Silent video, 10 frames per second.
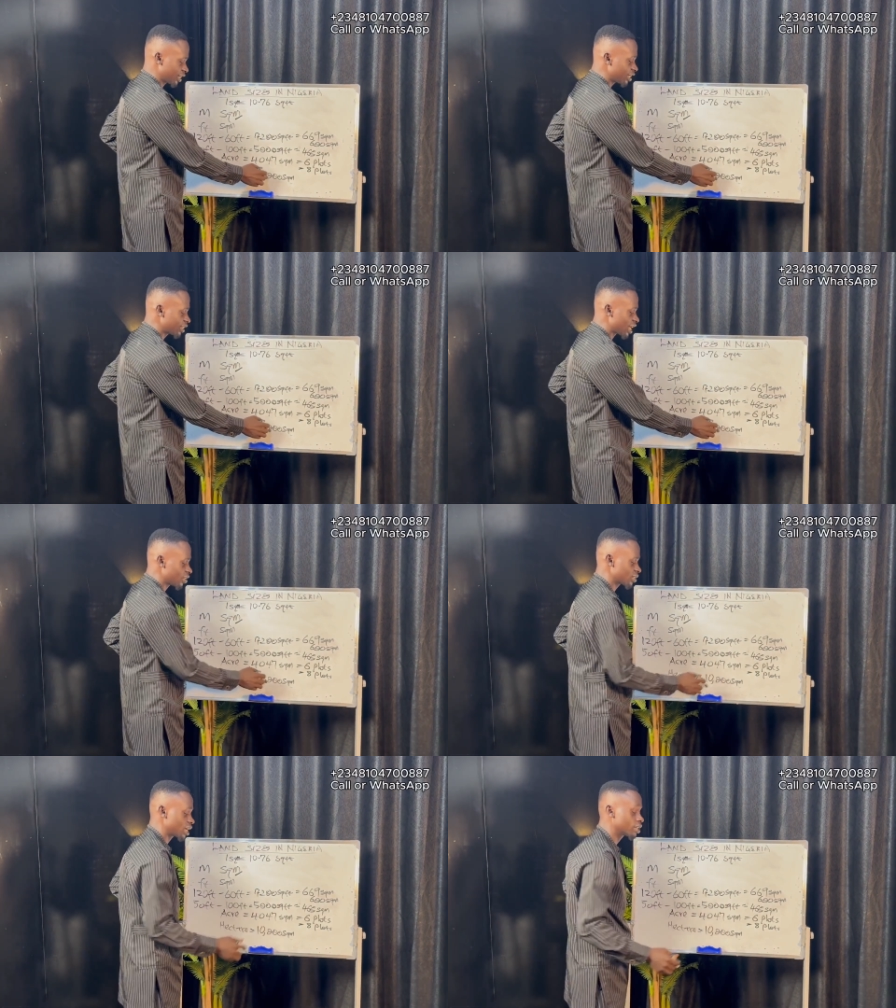
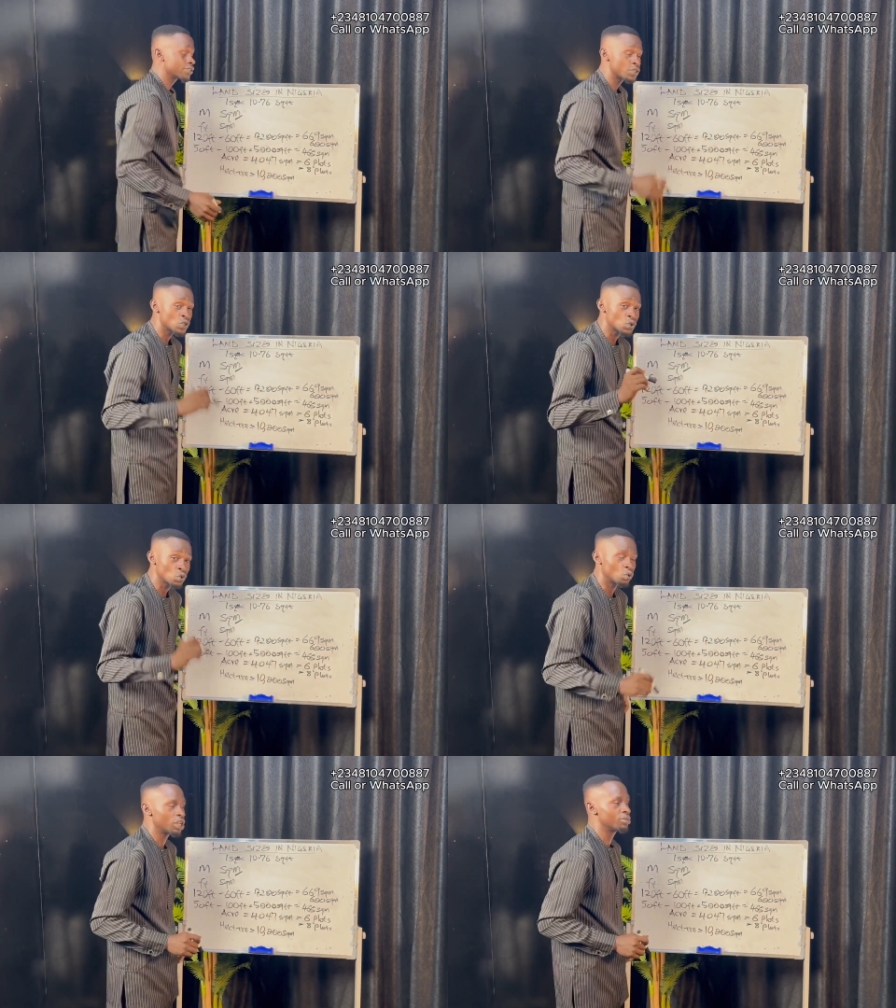10,000
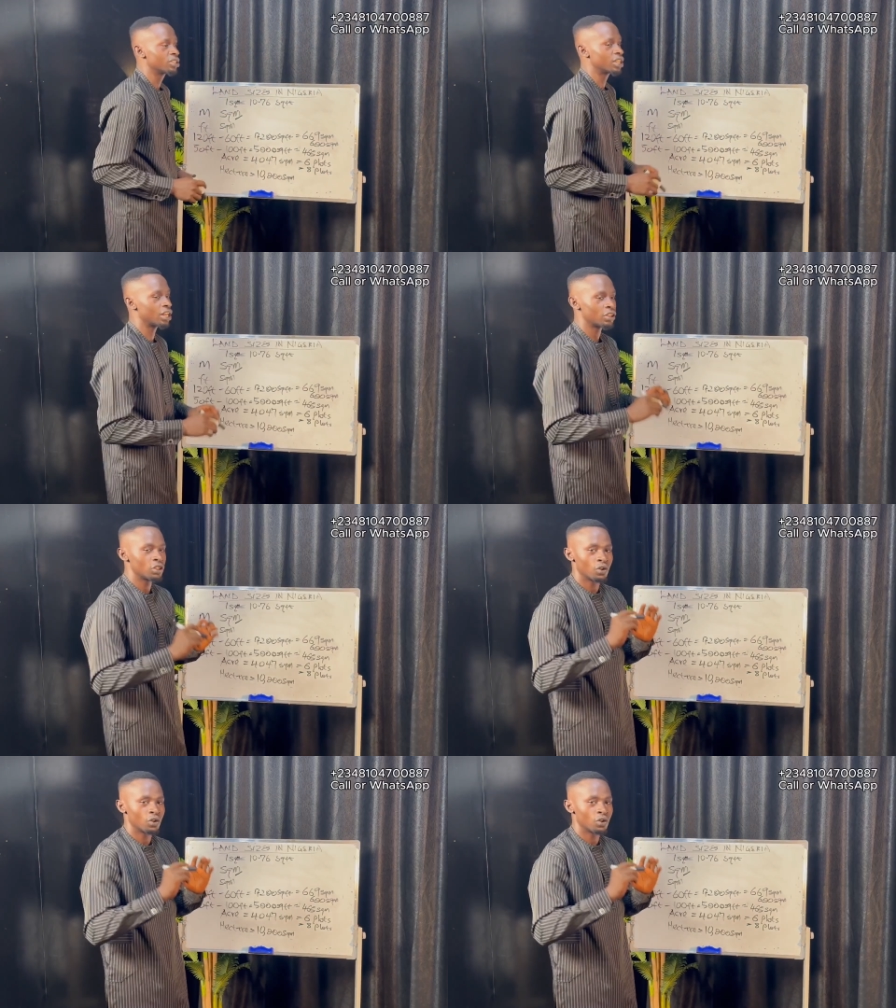square meter